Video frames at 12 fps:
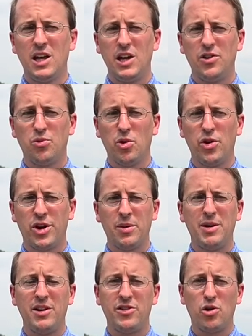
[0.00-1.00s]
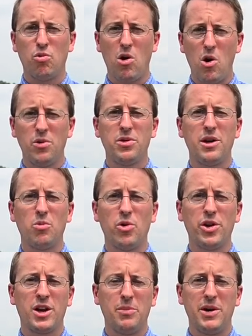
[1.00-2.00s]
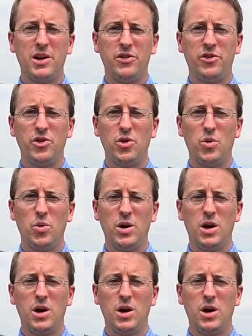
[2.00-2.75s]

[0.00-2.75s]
is really committed to growth and really committed to